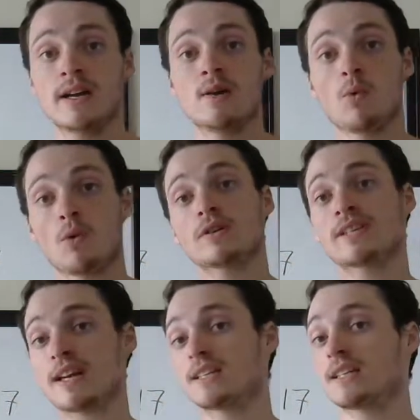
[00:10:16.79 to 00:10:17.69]
war
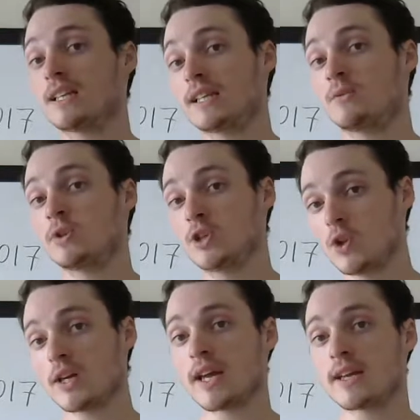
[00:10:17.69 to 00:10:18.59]
technically, when you
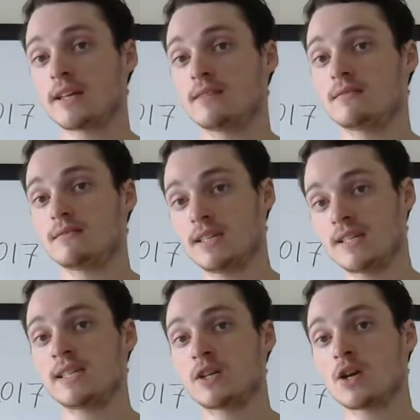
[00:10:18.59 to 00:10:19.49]
look at it, is
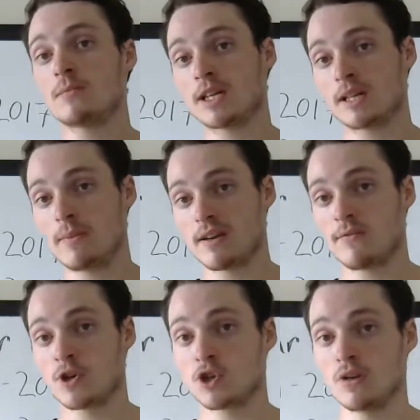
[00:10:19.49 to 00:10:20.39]
economically
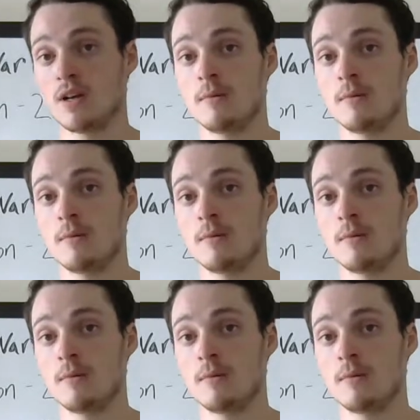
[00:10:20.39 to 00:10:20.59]
beneficial.